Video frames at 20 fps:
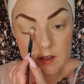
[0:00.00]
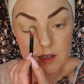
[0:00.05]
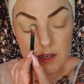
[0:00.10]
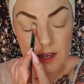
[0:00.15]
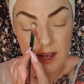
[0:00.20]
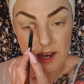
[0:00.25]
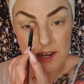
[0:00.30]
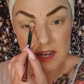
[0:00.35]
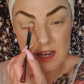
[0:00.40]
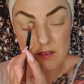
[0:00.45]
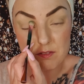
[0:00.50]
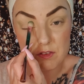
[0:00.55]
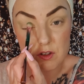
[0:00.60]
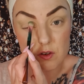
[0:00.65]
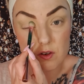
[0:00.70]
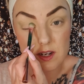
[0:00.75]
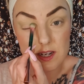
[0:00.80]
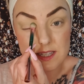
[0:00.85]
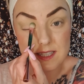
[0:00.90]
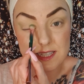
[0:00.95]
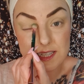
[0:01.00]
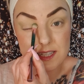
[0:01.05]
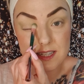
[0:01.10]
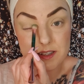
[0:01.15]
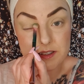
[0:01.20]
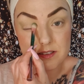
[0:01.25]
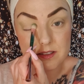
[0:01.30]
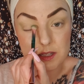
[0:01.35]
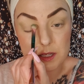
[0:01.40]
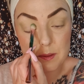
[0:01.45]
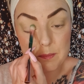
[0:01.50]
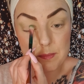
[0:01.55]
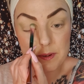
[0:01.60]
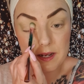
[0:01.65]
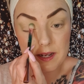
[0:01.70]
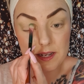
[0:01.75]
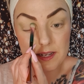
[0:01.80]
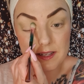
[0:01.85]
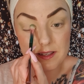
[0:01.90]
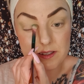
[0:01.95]
And I've not had any sleep
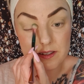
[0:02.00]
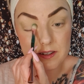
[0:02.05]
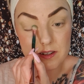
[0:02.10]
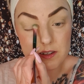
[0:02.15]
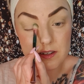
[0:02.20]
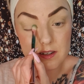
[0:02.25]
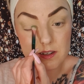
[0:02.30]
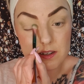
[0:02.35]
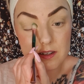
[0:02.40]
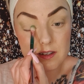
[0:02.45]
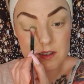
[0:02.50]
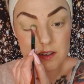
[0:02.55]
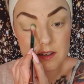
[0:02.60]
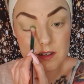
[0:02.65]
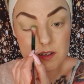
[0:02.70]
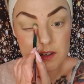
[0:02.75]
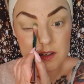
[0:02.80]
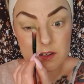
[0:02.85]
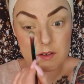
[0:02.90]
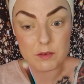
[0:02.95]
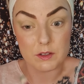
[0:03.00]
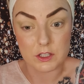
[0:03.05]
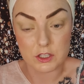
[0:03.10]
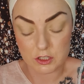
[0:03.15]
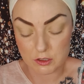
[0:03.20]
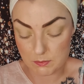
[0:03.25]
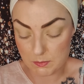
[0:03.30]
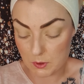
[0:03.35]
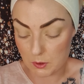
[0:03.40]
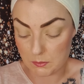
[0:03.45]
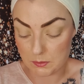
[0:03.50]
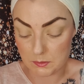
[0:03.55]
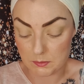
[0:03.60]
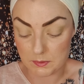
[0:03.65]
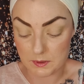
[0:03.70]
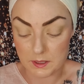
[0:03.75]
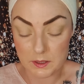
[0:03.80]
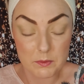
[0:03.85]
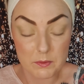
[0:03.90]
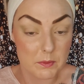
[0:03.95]
either, which is
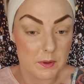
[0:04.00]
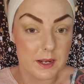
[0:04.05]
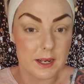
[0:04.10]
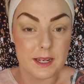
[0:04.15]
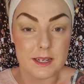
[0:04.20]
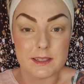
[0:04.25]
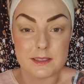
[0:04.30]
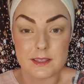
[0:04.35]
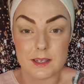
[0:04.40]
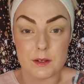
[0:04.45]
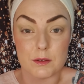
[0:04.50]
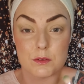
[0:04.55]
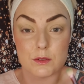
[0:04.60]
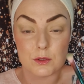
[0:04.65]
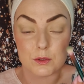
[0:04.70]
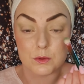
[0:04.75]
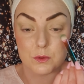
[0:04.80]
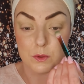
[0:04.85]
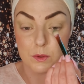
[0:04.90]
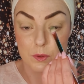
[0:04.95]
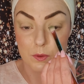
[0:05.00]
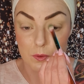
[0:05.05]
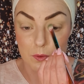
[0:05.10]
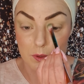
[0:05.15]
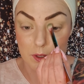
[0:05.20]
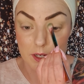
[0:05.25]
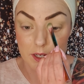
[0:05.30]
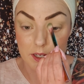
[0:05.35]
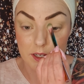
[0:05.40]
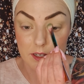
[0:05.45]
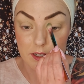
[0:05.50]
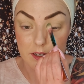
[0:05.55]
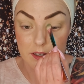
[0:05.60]
probably why I sound so groggy.